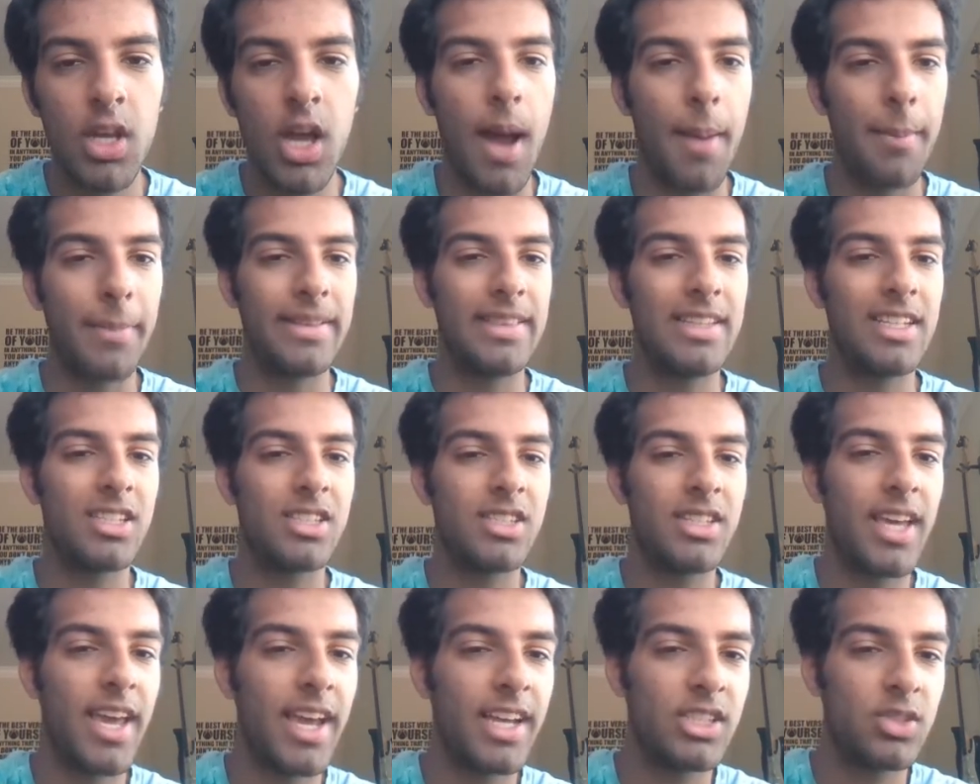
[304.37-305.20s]
um, and this
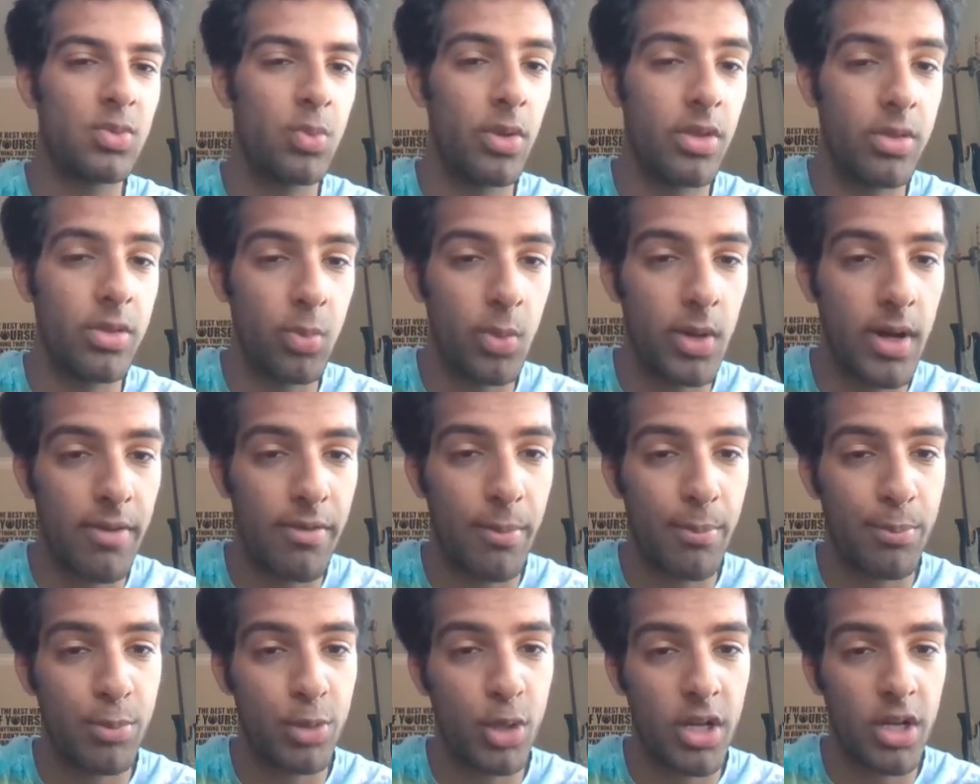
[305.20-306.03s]
text with whatever
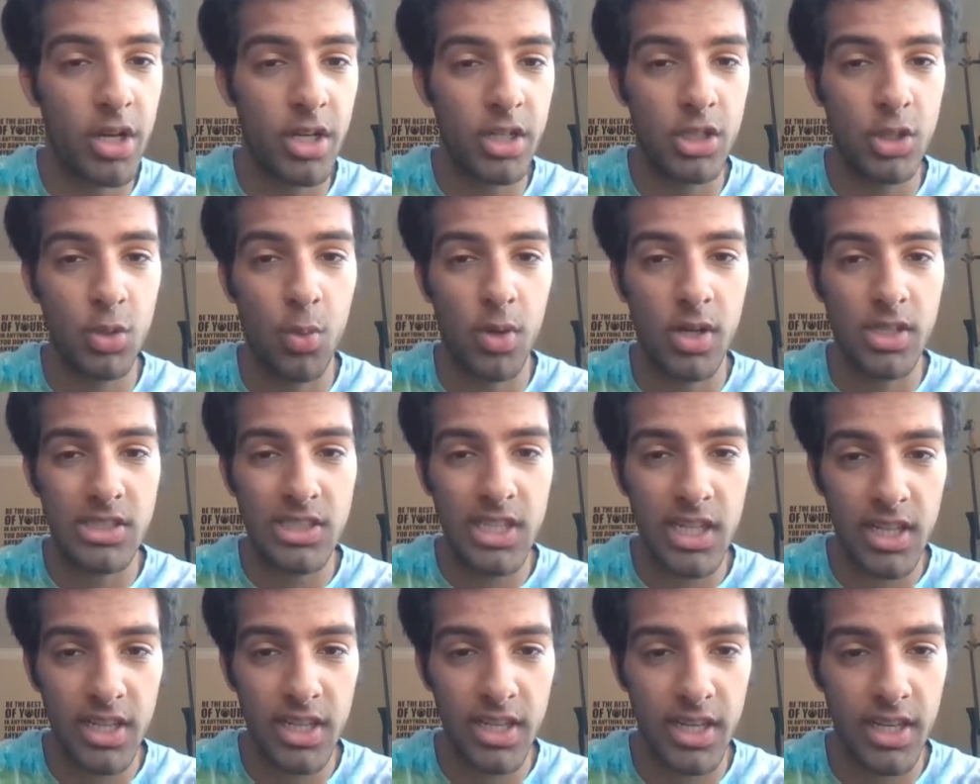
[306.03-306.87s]
product you are
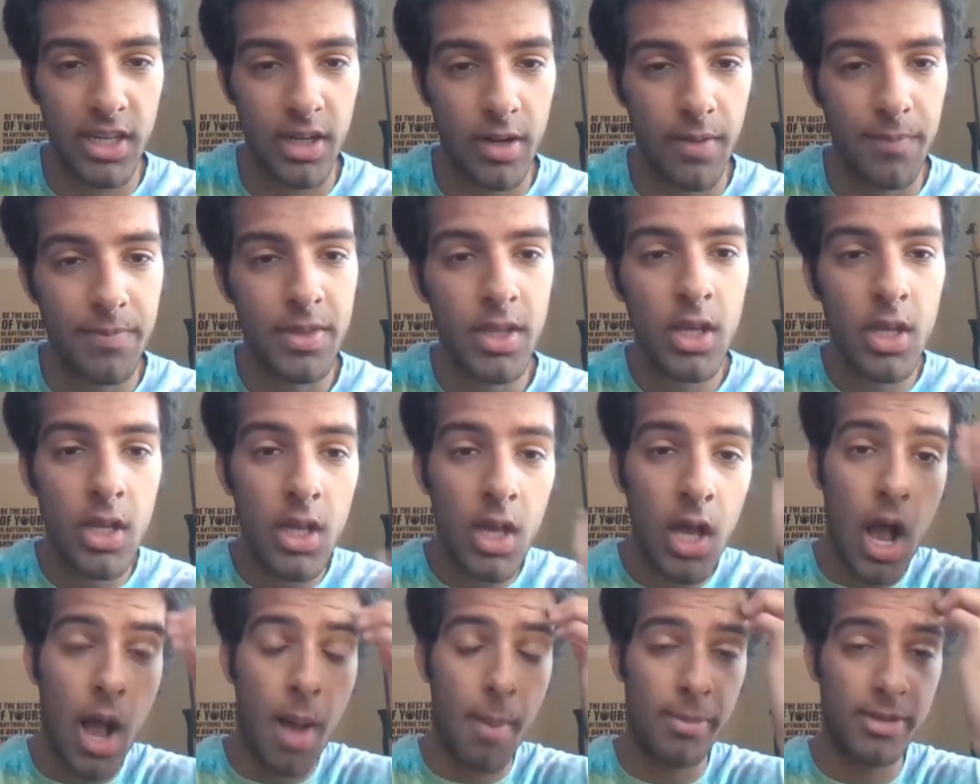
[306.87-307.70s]
selling here.
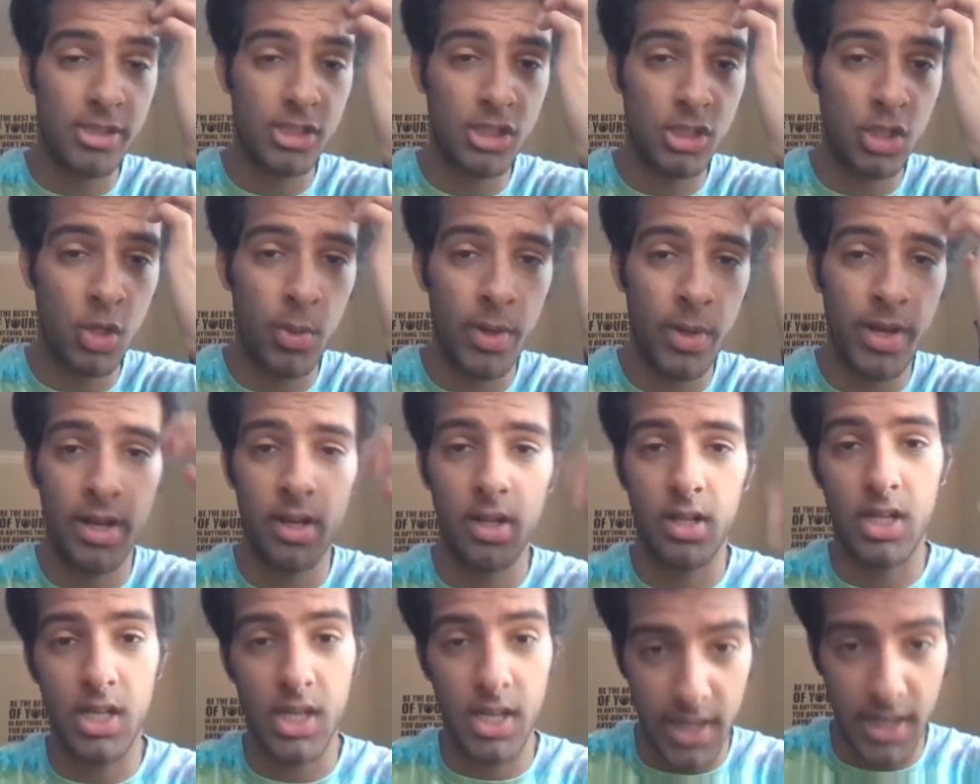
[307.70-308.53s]
Um, and so it'll
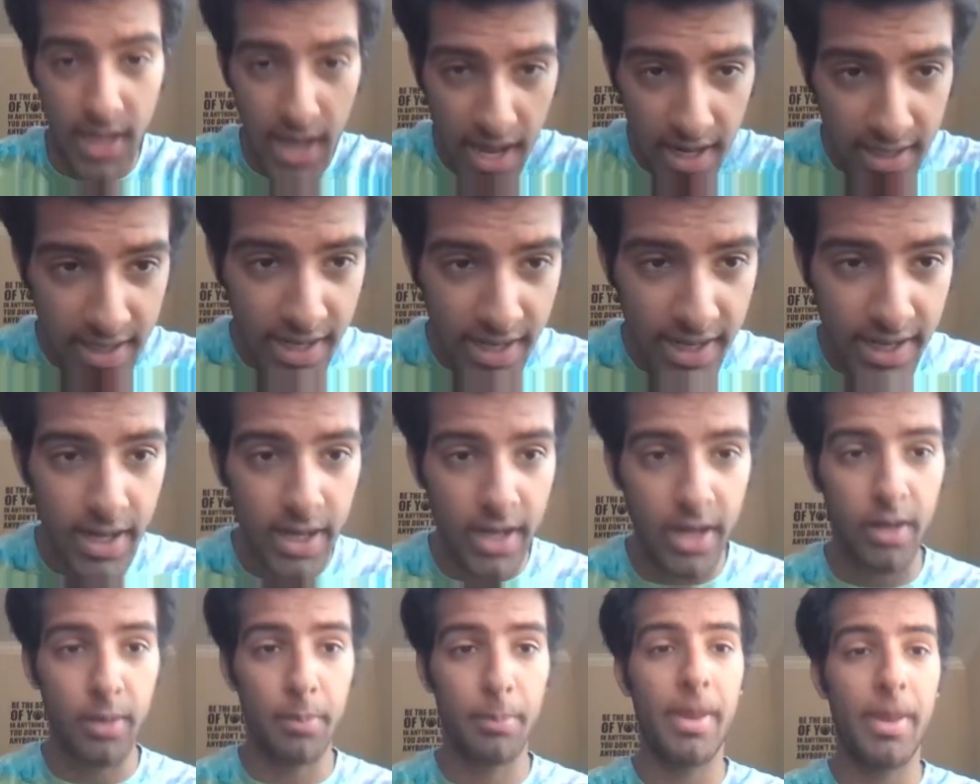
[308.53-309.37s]
concatenate
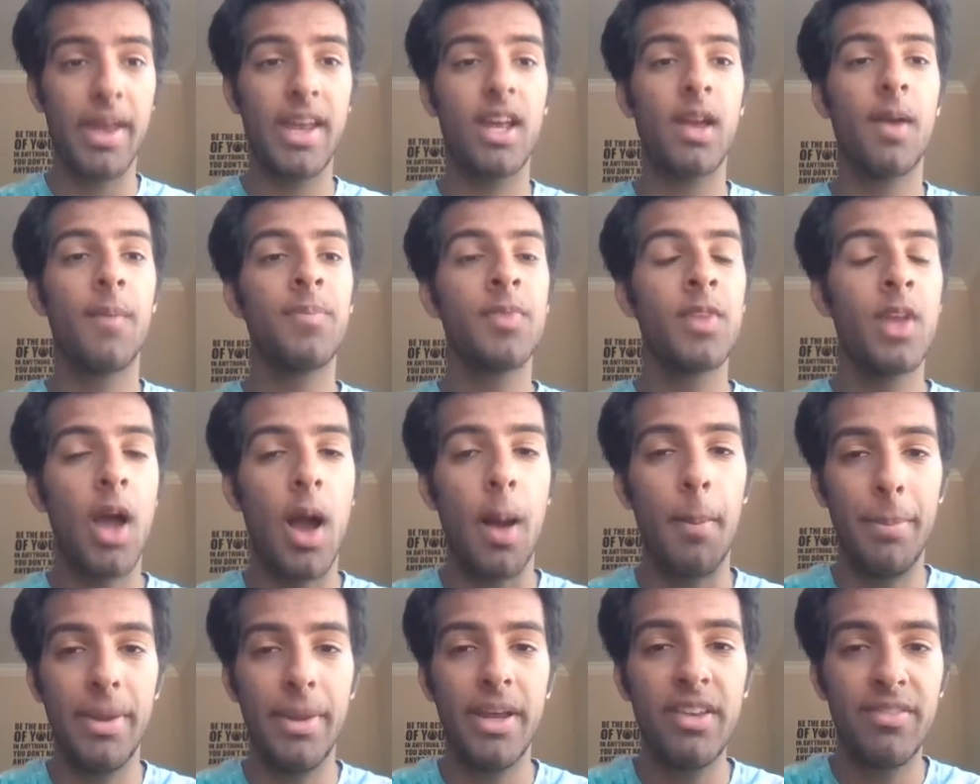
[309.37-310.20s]
and it'll make a
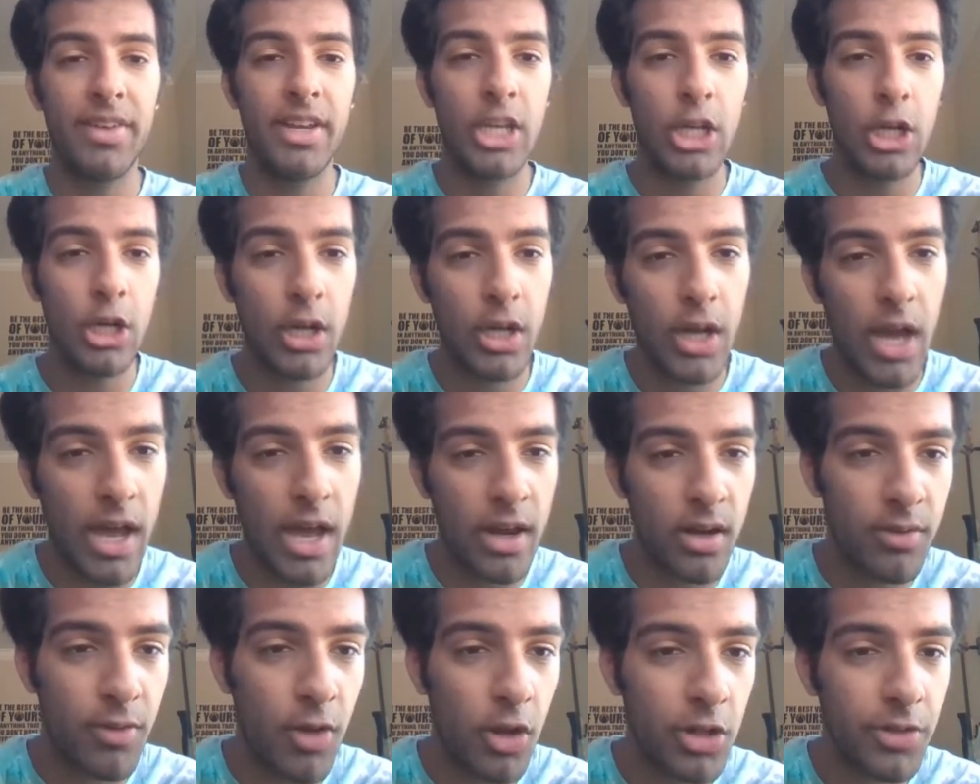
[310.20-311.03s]
big video out
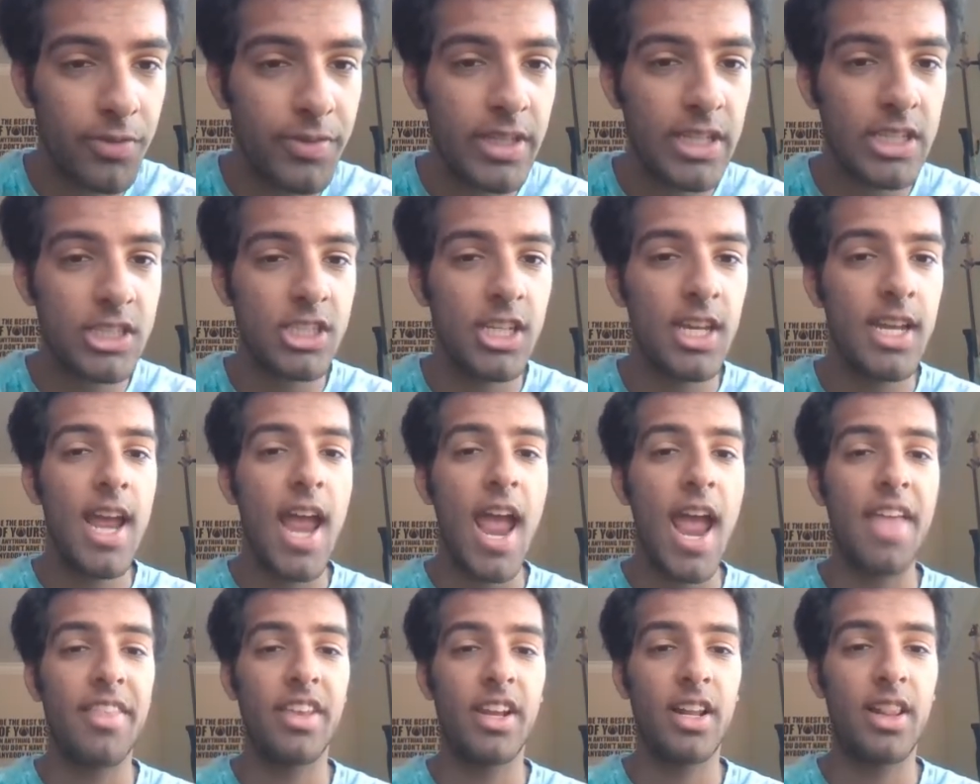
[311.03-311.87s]
of all of this
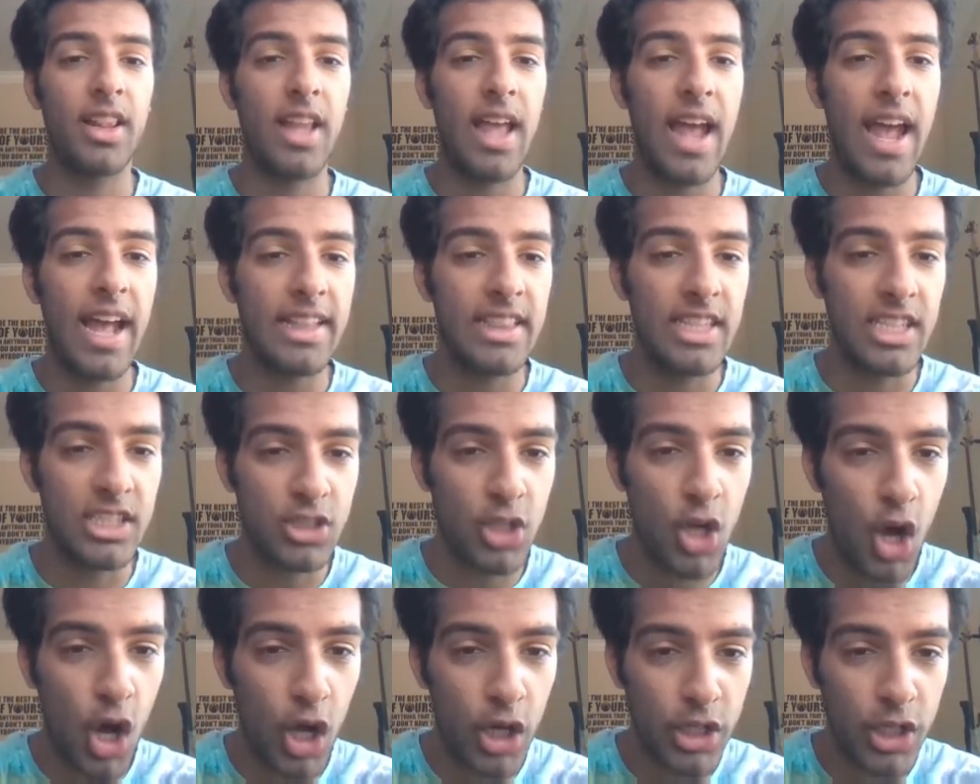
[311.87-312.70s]
and then I'll add this
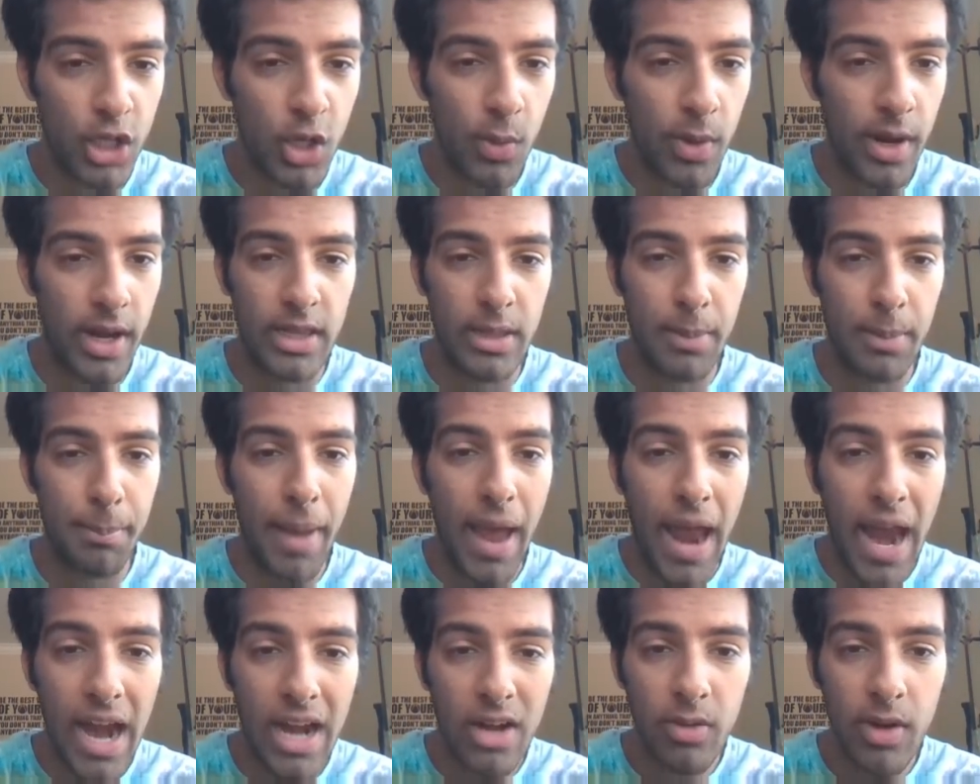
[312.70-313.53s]
audio in the
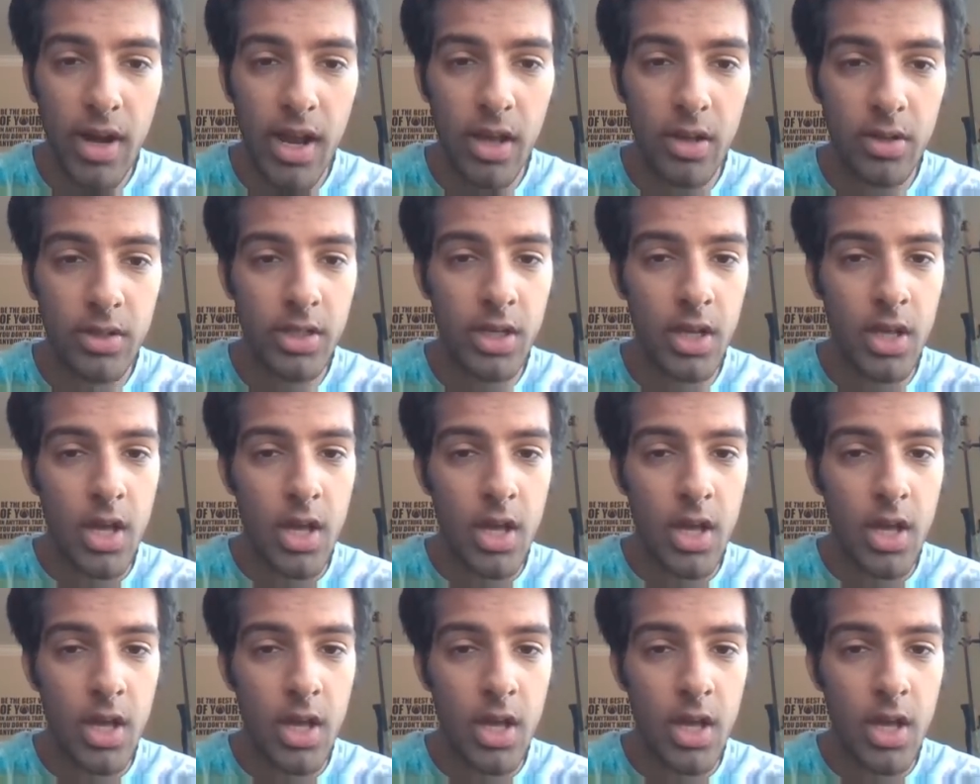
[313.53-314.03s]
background